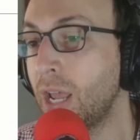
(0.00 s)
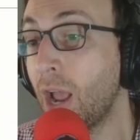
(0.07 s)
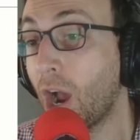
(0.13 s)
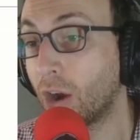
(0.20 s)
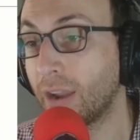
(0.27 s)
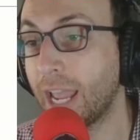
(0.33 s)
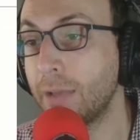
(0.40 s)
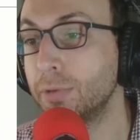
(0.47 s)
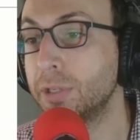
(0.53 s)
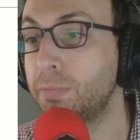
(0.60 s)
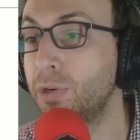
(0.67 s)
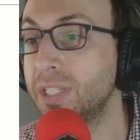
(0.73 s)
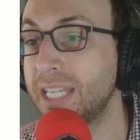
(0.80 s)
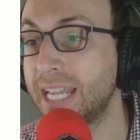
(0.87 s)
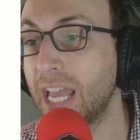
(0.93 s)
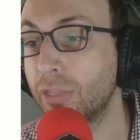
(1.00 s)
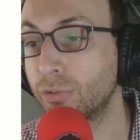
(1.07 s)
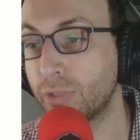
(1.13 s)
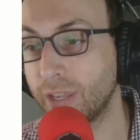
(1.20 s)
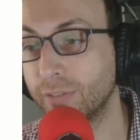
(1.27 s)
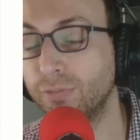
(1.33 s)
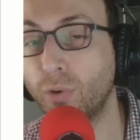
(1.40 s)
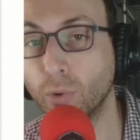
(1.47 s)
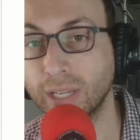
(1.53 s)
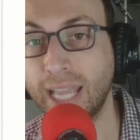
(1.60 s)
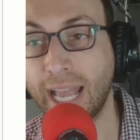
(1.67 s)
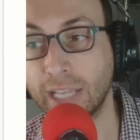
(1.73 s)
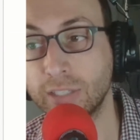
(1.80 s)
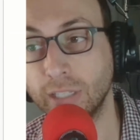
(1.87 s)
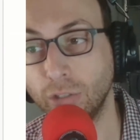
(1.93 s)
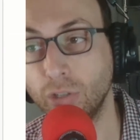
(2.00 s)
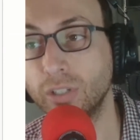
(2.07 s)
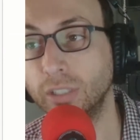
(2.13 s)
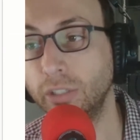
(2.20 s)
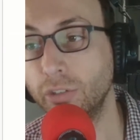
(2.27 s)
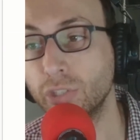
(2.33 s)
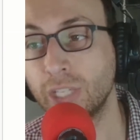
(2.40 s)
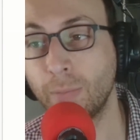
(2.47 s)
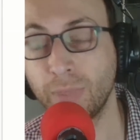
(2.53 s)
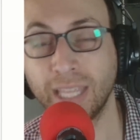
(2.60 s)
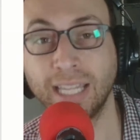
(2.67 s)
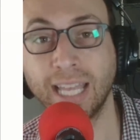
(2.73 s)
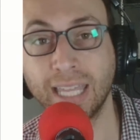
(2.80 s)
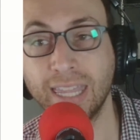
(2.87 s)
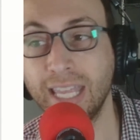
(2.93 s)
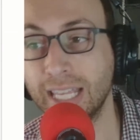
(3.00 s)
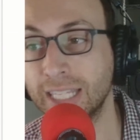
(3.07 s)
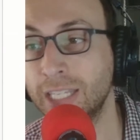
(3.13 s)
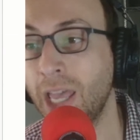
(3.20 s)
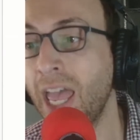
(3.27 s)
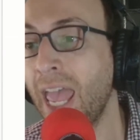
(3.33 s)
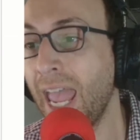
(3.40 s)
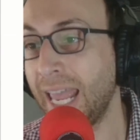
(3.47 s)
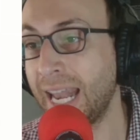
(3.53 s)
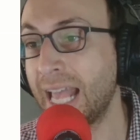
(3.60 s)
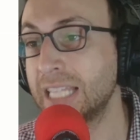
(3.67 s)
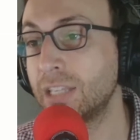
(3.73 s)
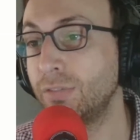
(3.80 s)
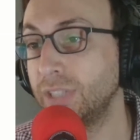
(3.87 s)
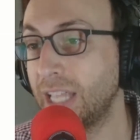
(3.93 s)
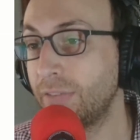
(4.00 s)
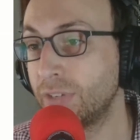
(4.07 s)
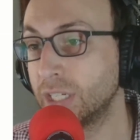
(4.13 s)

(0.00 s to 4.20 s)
are able to put together their forecasts that look a little something like this. And as of 11